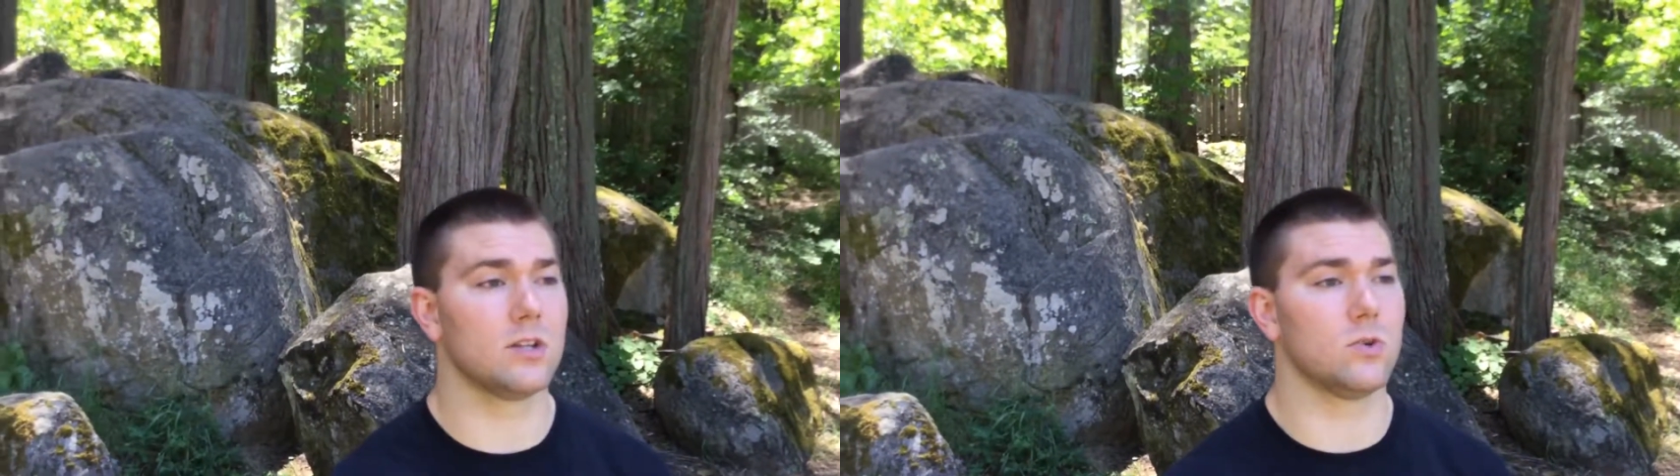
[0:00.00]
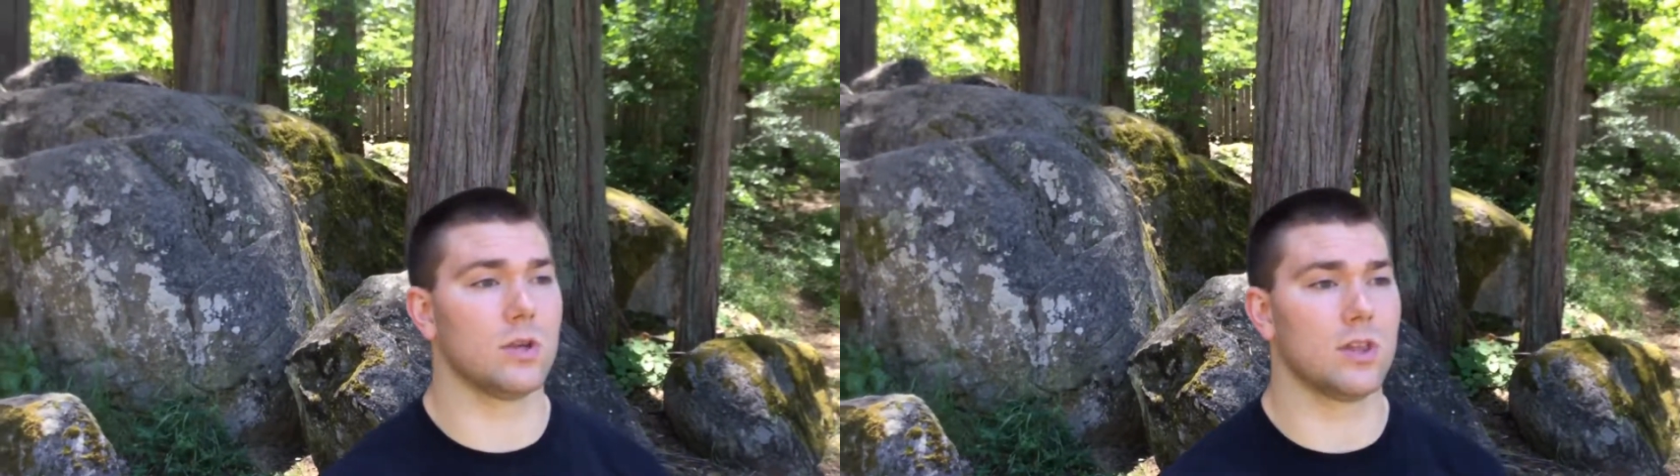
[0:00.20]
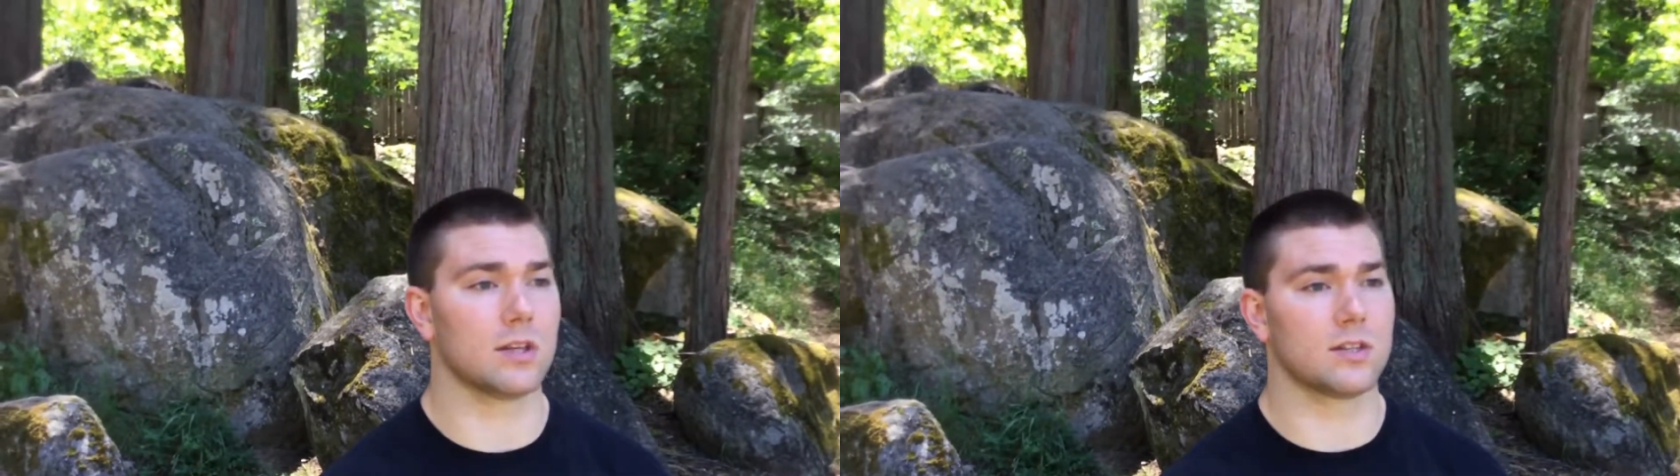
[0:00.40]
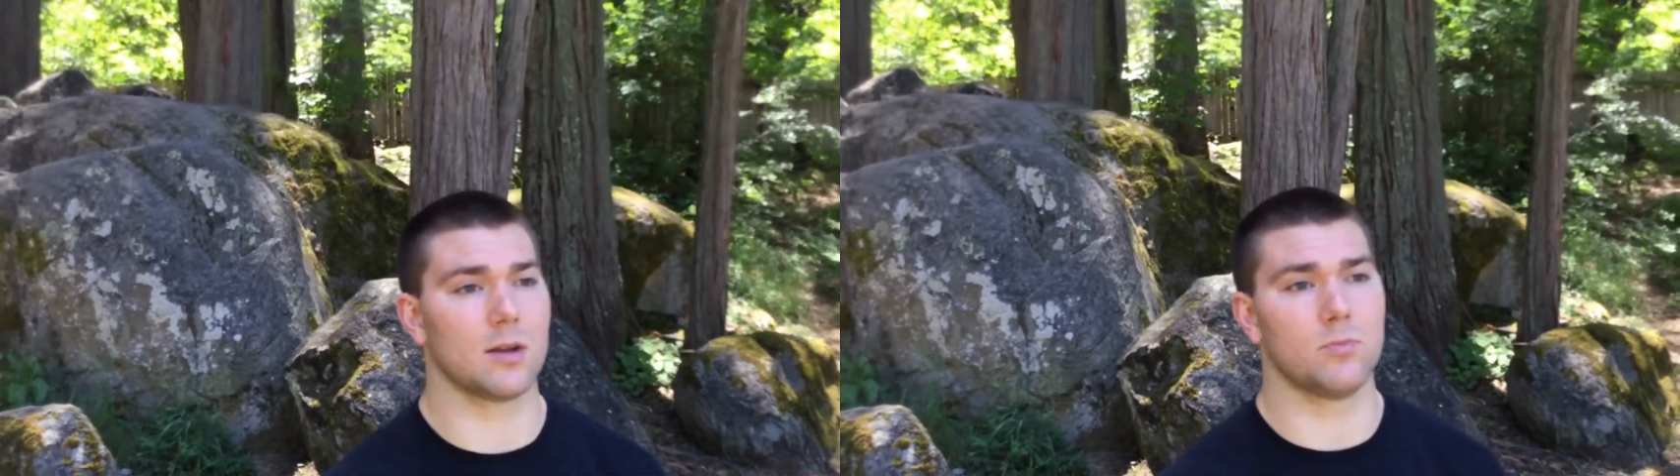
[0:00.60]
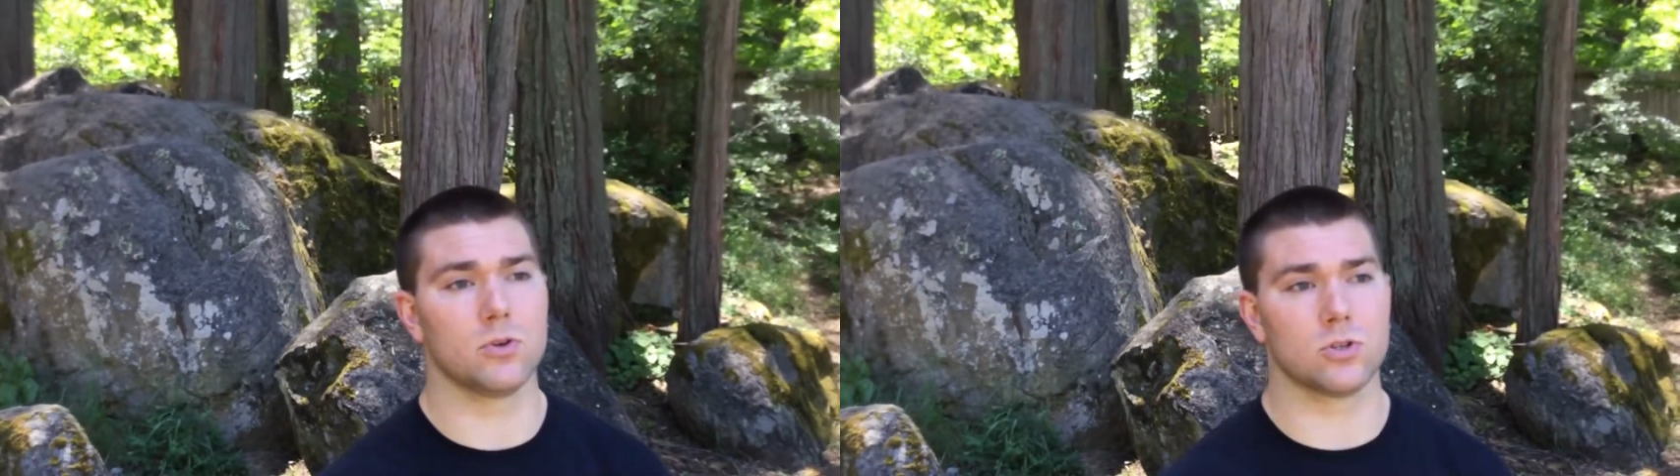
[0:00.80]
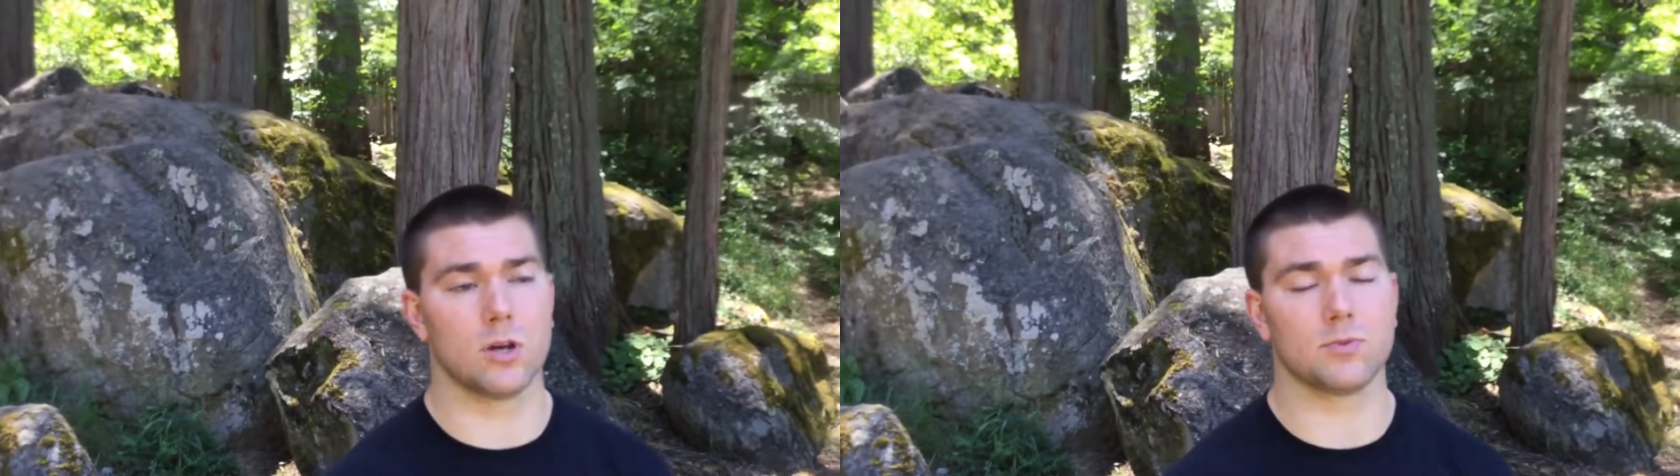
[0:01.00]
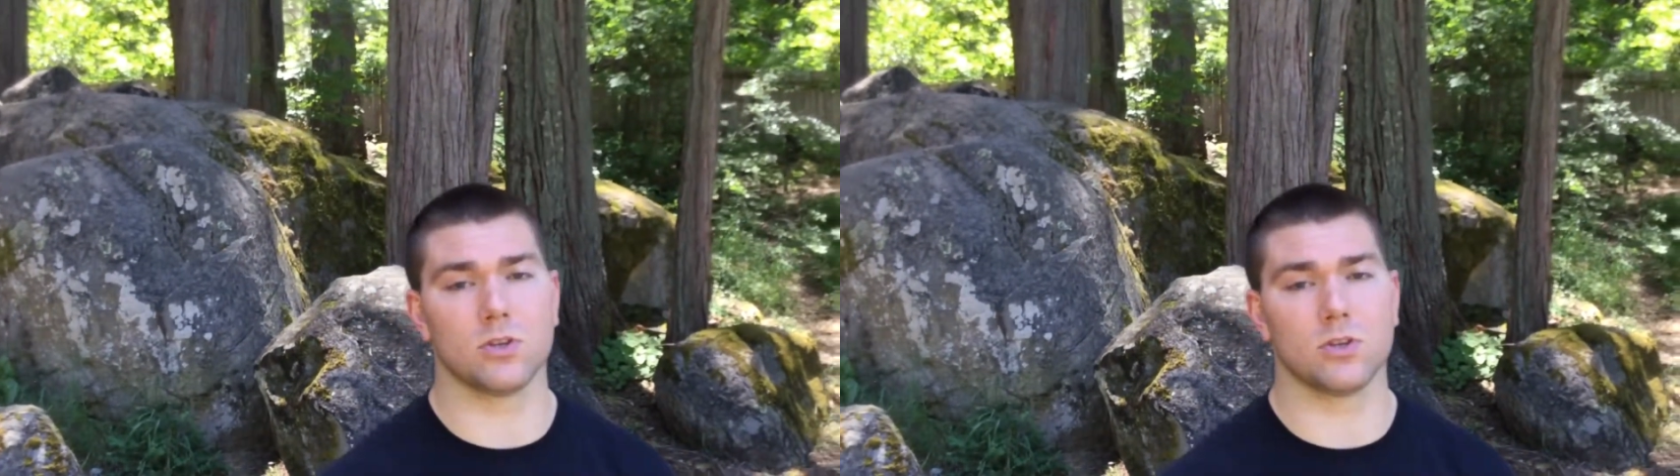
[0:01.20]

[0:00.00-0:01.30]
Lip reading: doing things like push-ups,